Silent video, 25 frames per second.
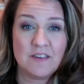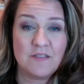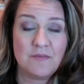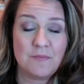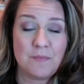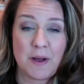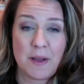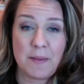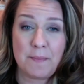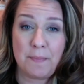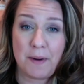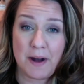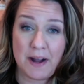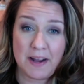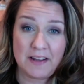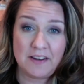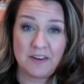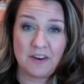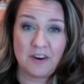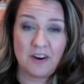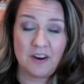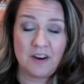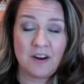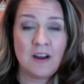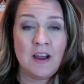of my
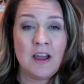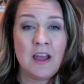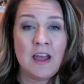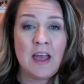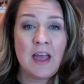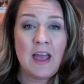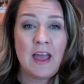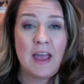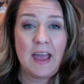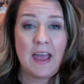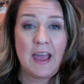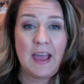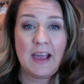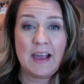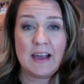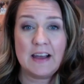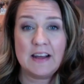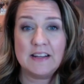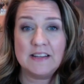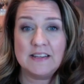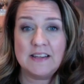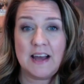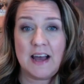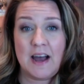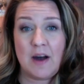binder
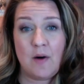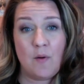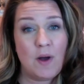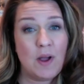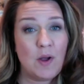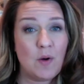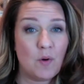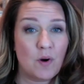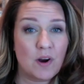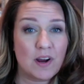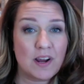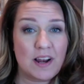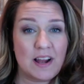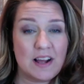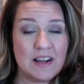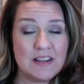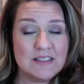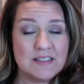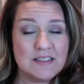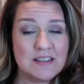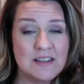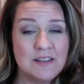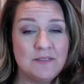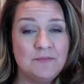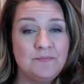and how I
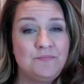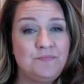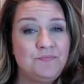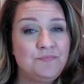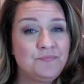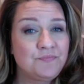organize it.